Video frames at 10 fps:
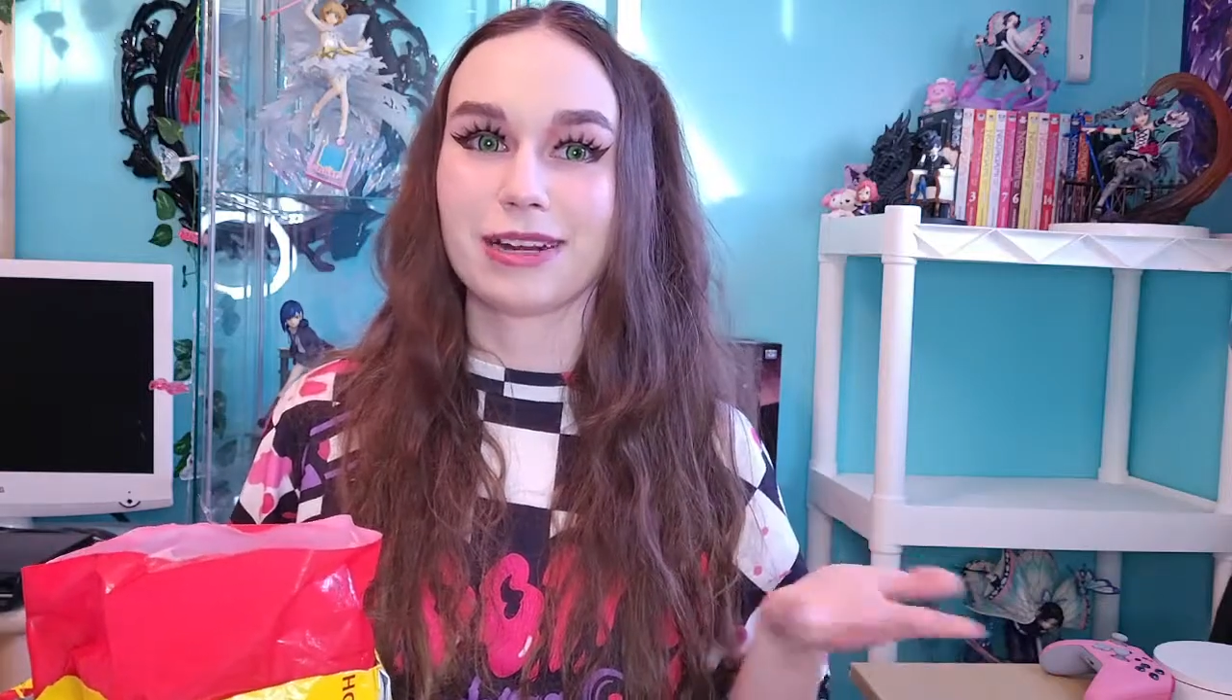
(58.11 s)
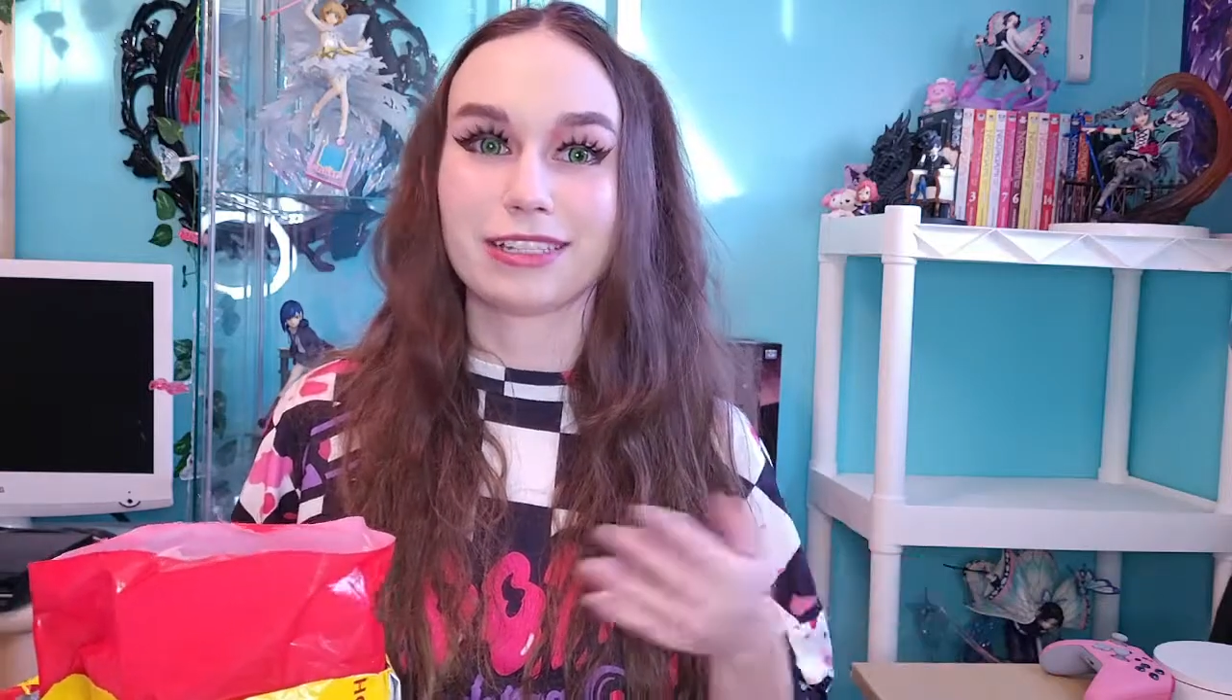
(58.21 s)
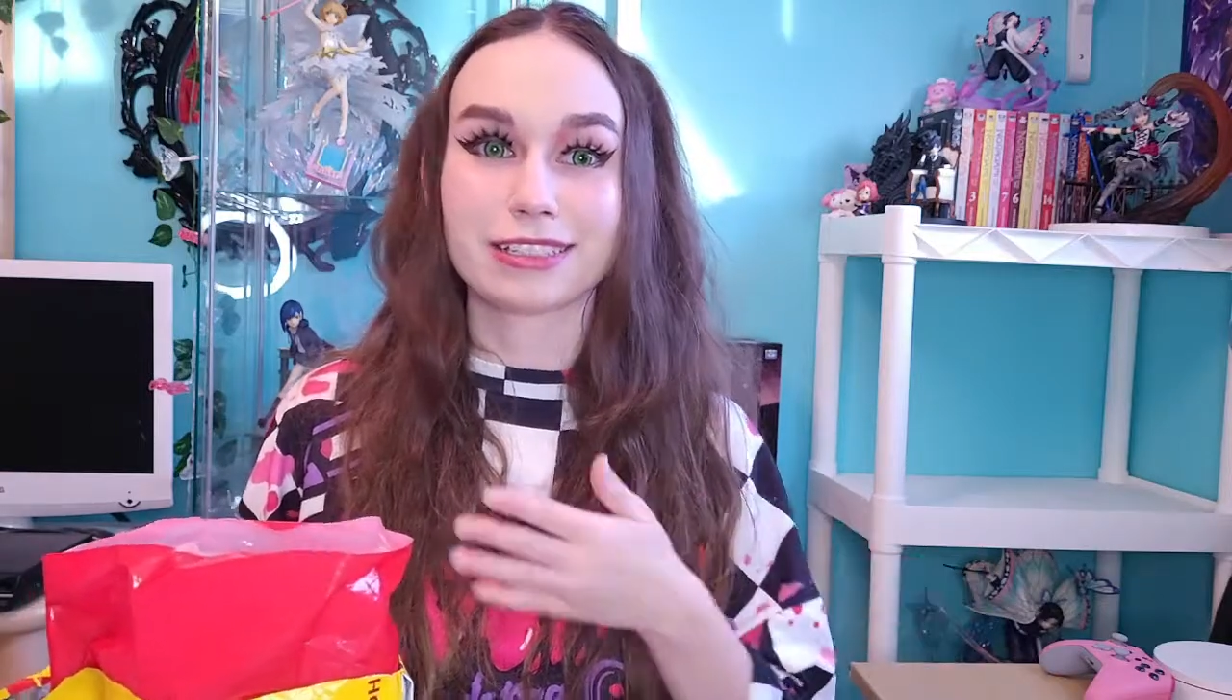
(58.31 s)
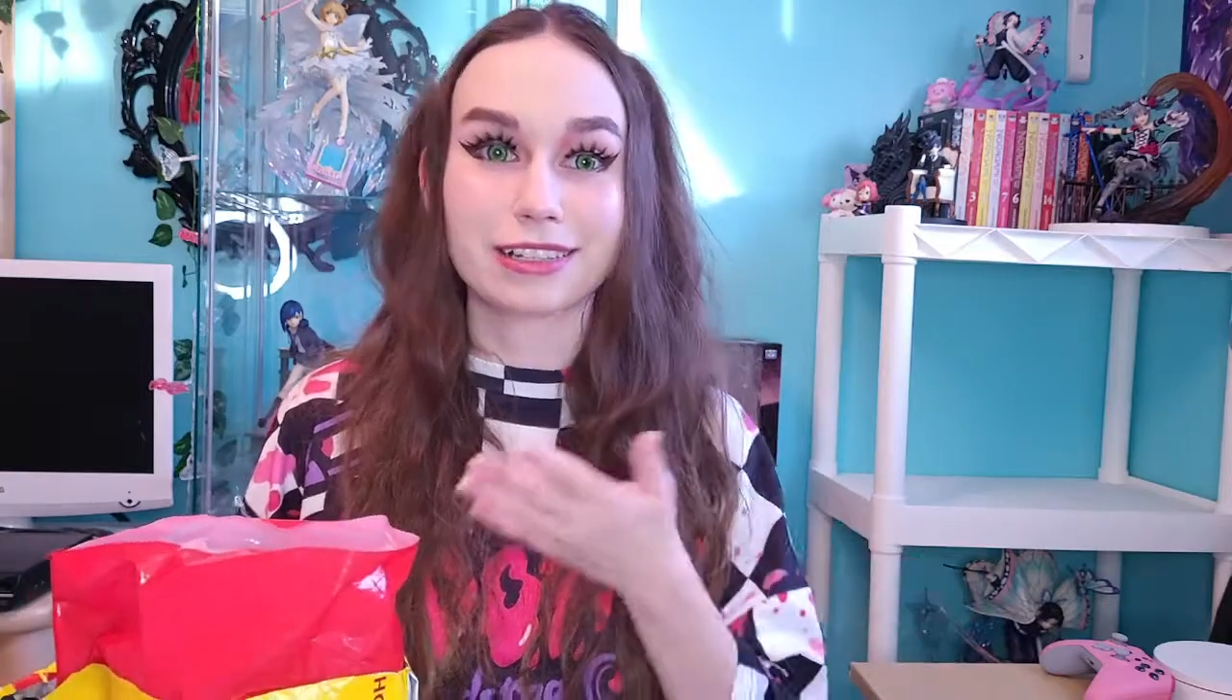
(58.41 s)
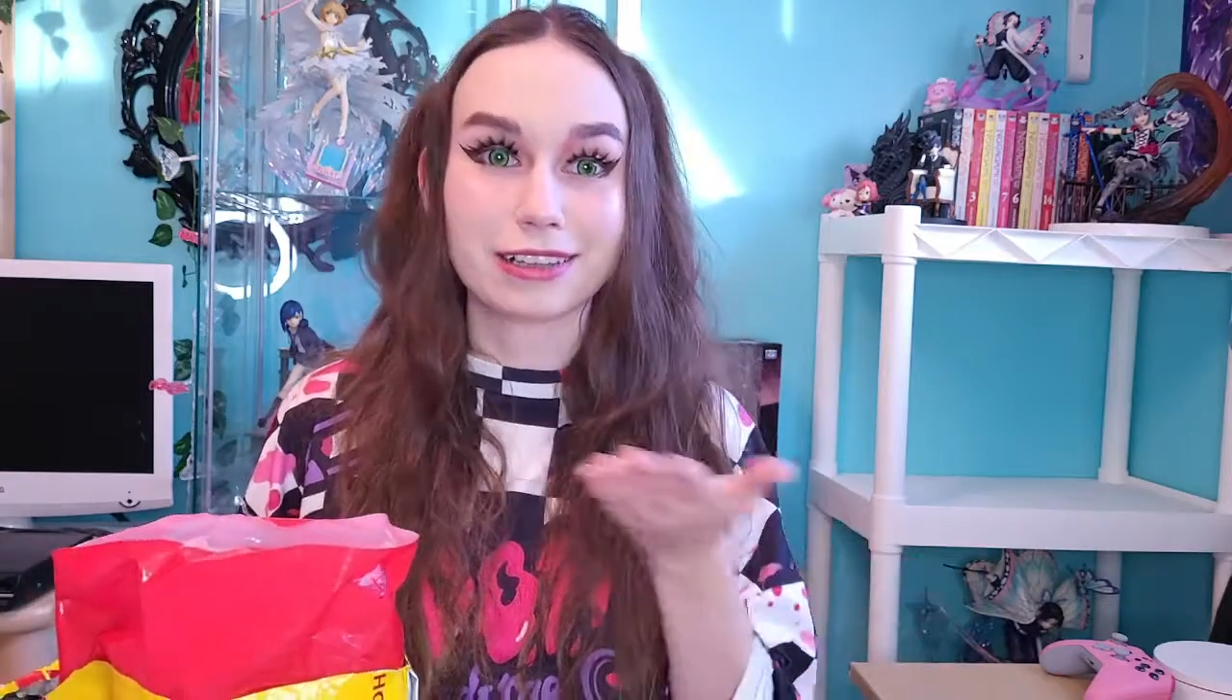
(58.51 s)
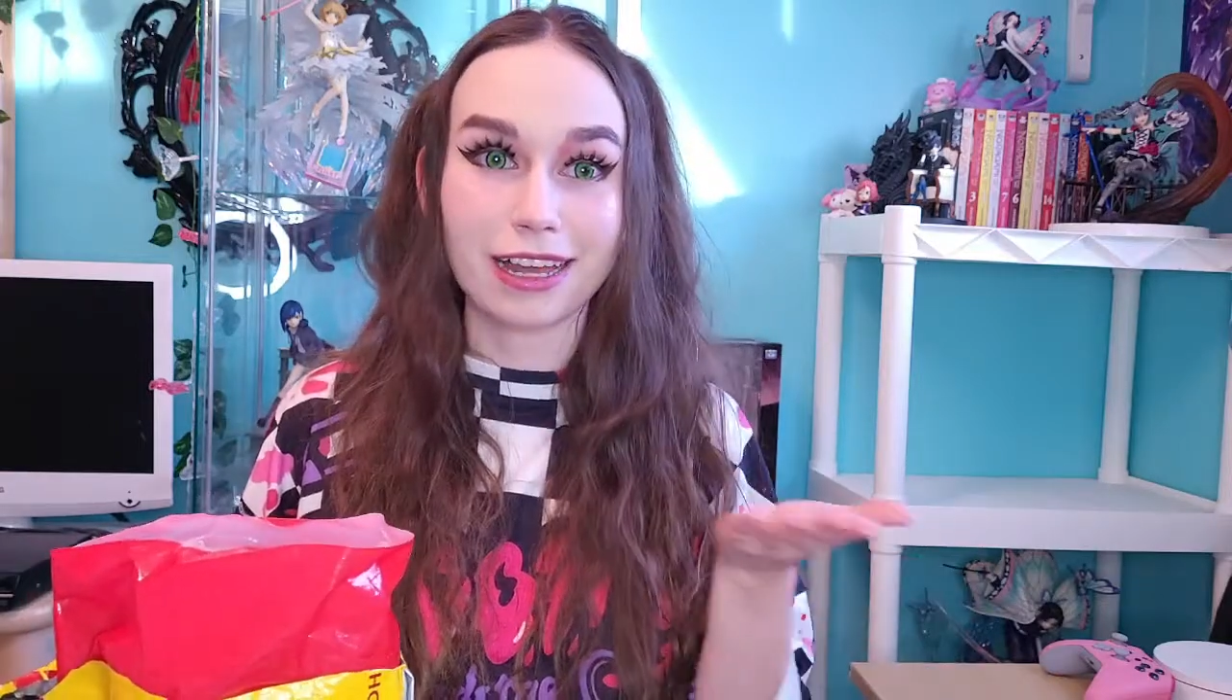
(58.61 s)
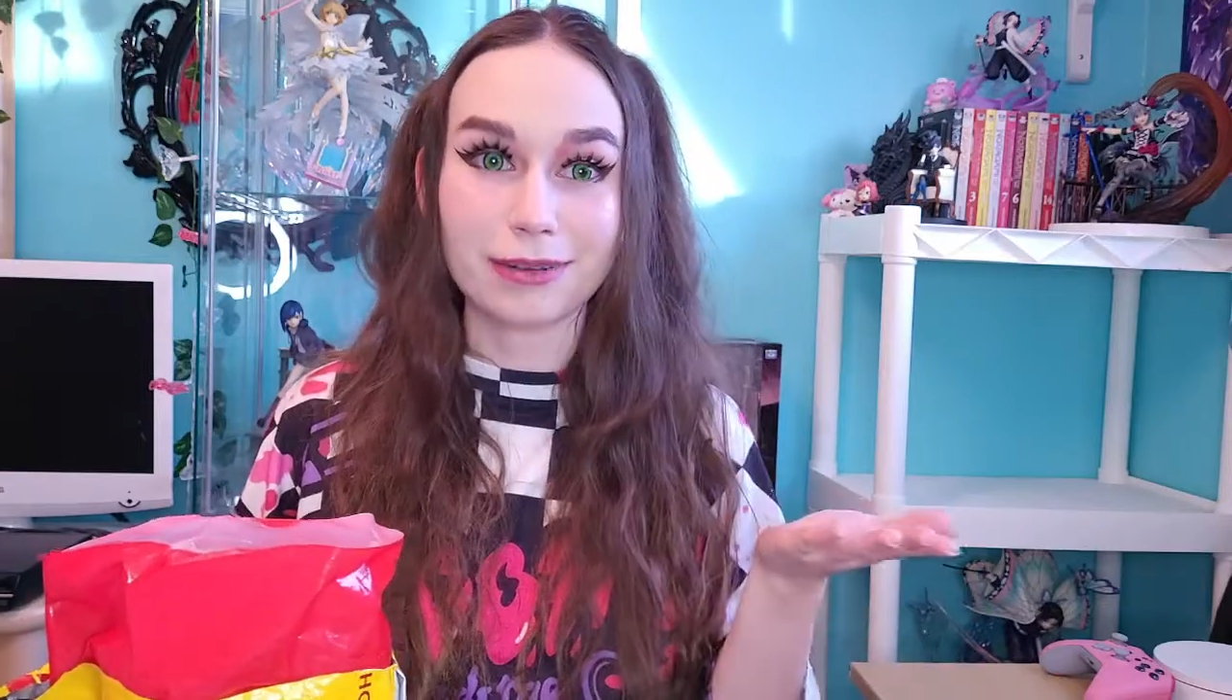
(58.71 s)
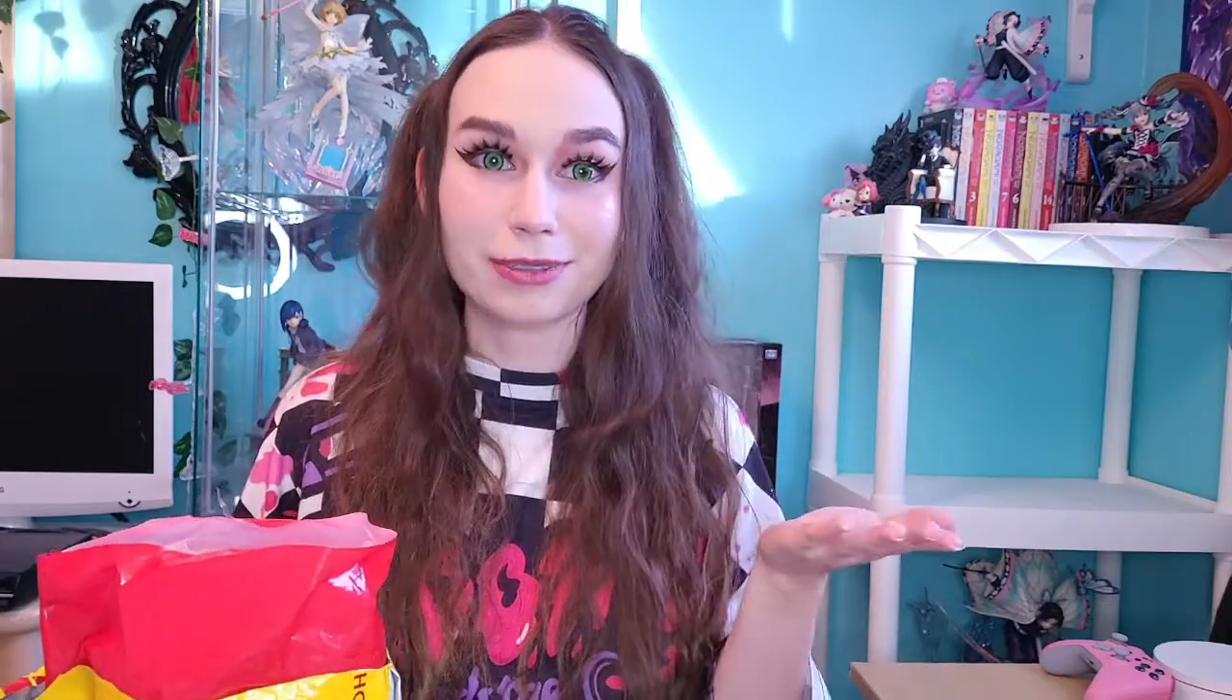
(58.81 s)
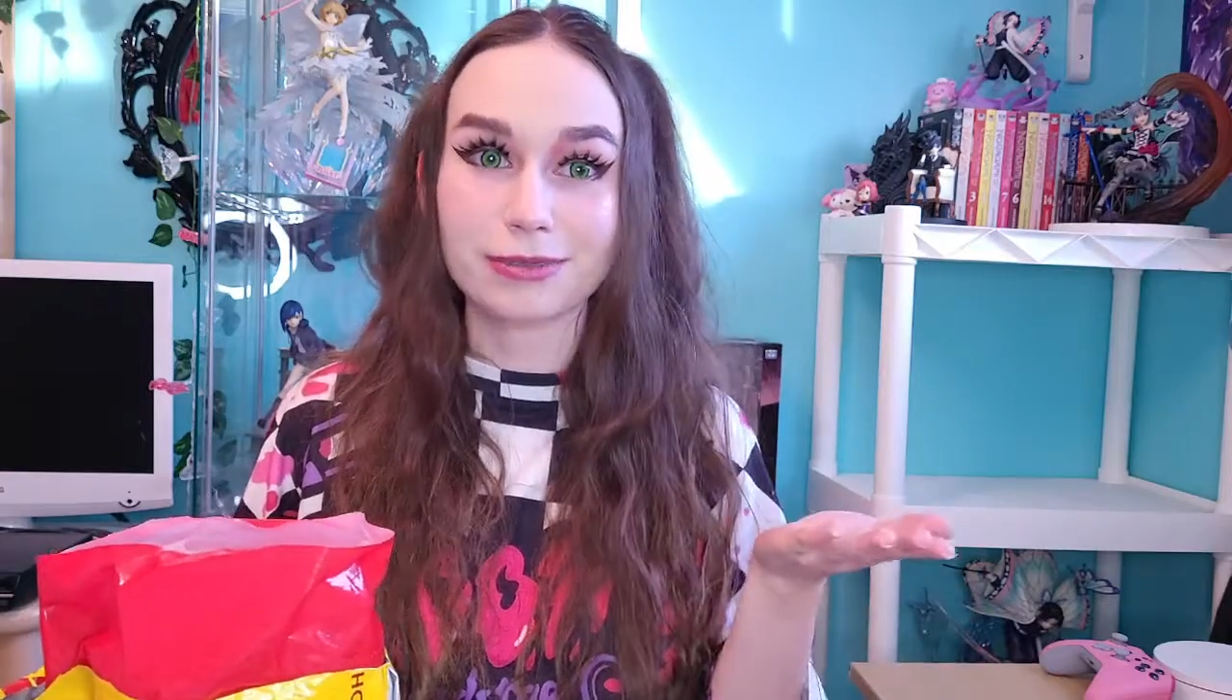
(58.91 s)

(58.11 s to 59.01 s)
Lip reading: Rag's collabs